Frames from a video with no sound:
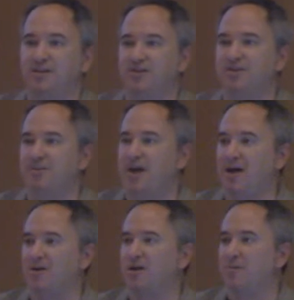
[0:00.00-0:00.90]
they'll
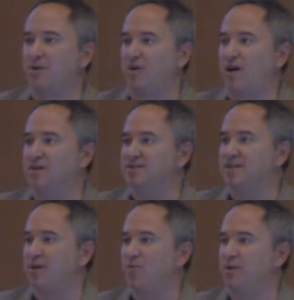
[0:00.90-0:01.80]
somehow come across
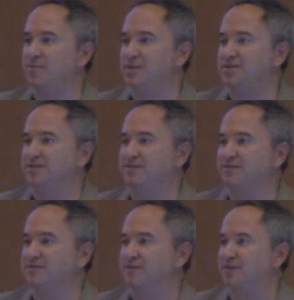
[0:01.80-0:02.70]
that one piece of
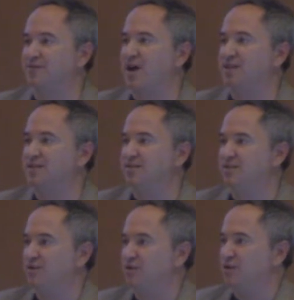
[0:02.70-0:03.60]
content
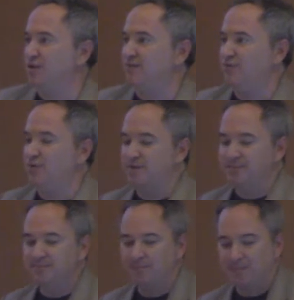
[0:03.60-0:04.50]
that they're looking for.
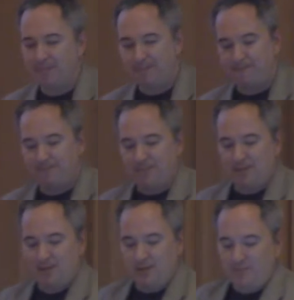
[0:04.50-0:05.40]

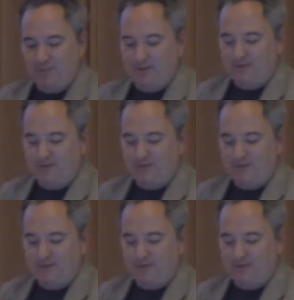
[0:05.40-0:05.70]
But my